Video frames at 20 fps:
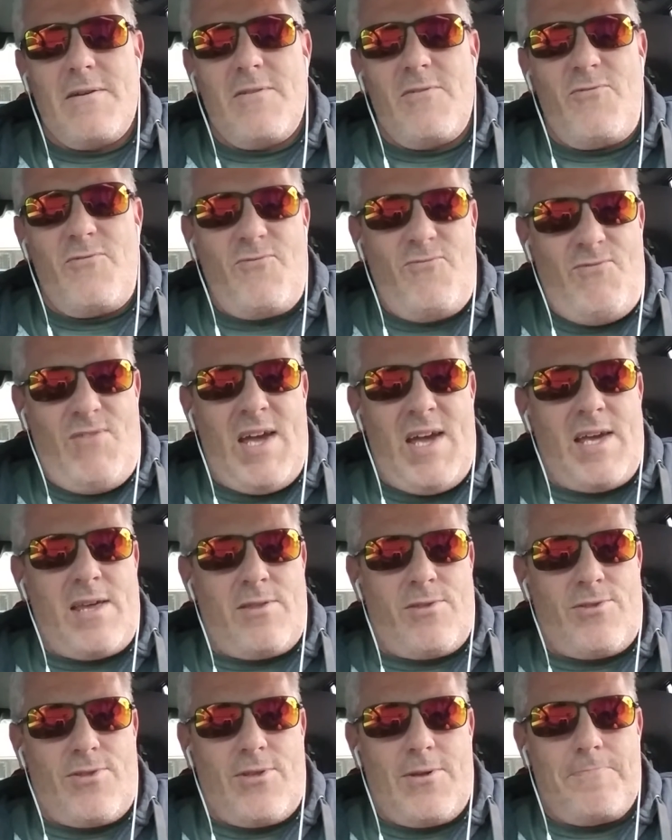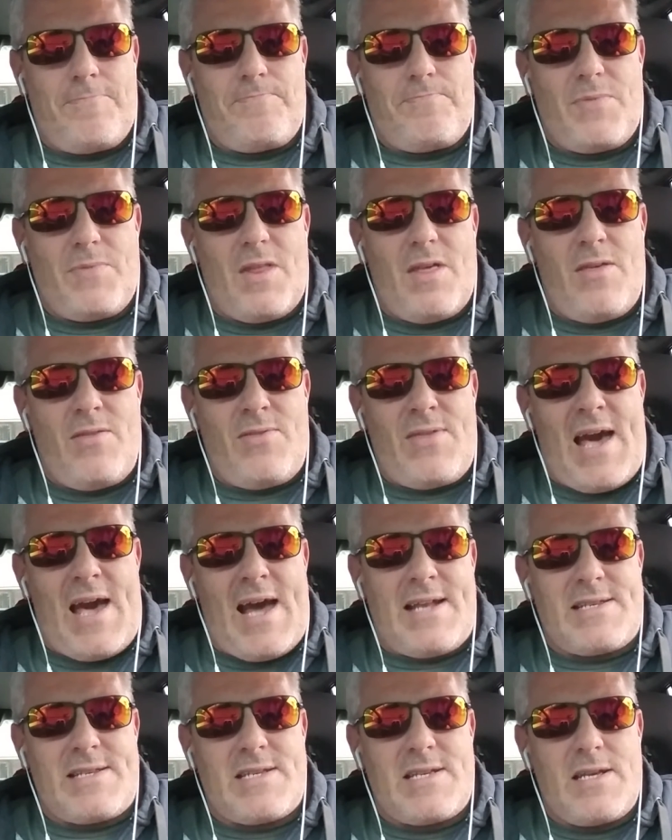faith
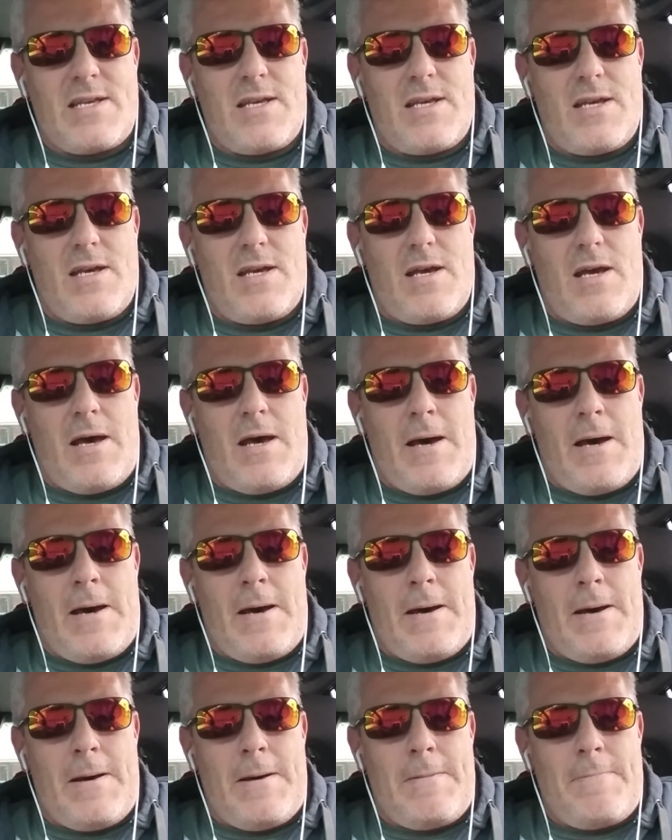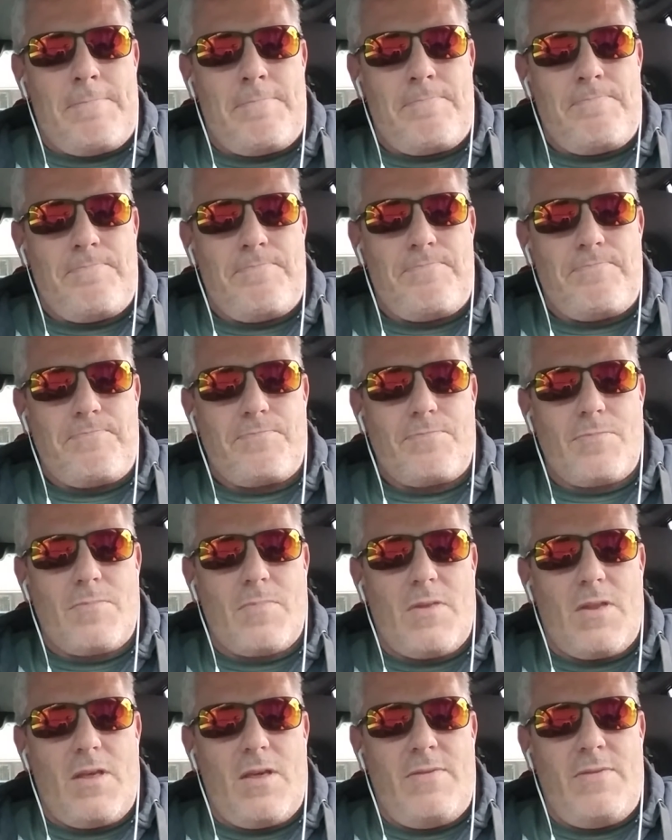that the
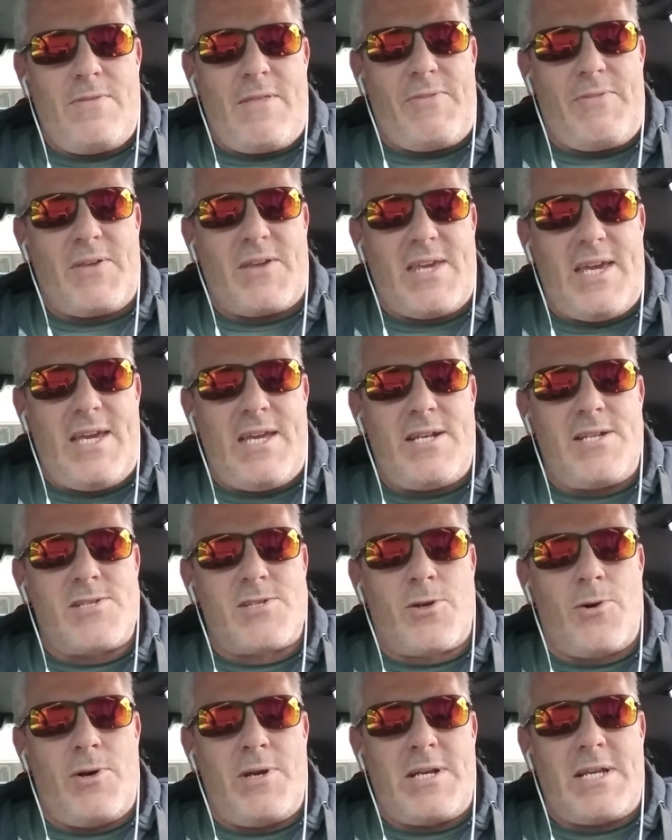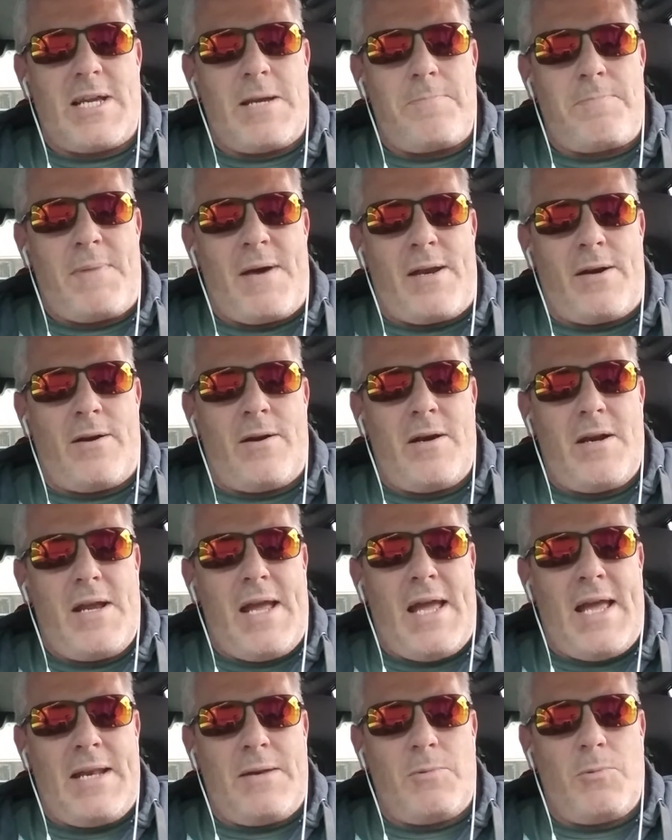kid is going to get better.
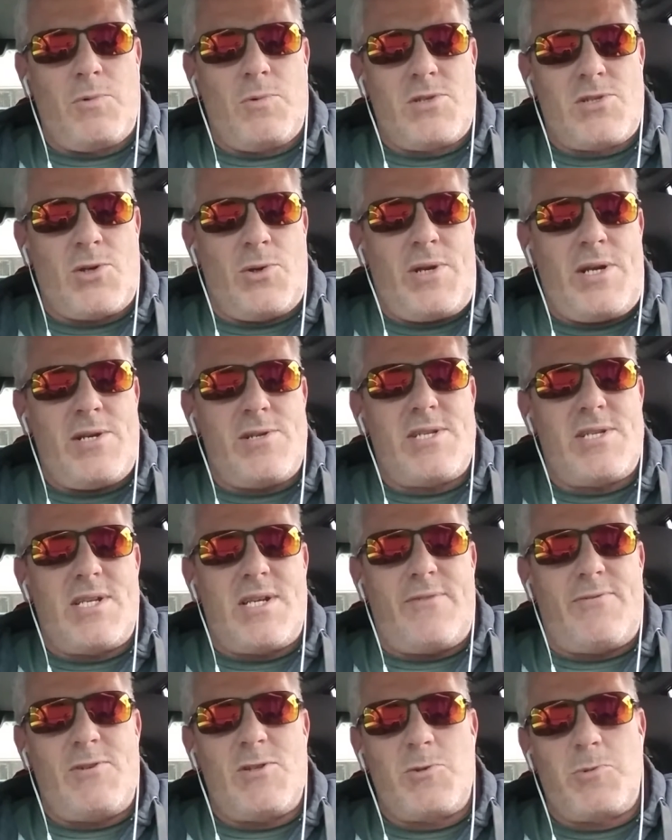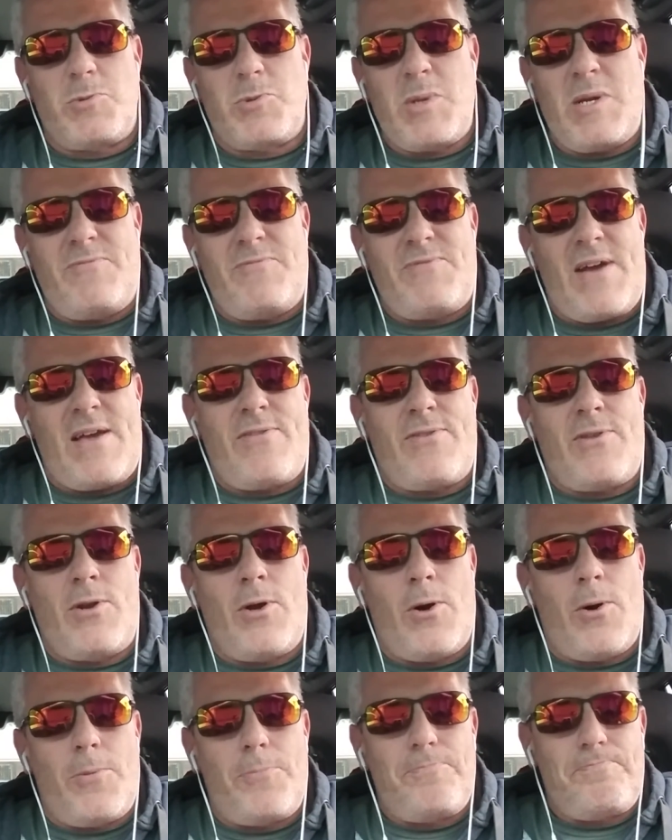And so here's the difference between faith and
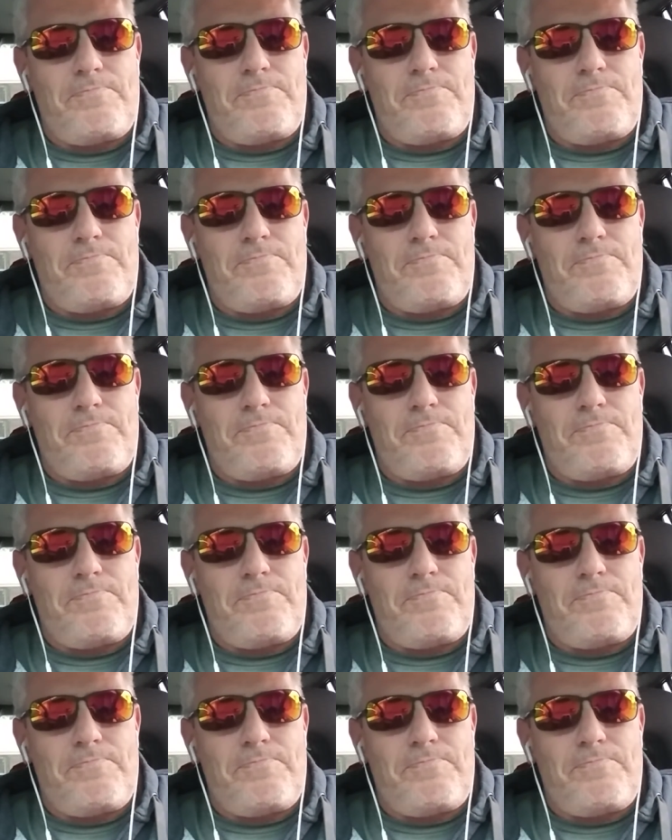hope.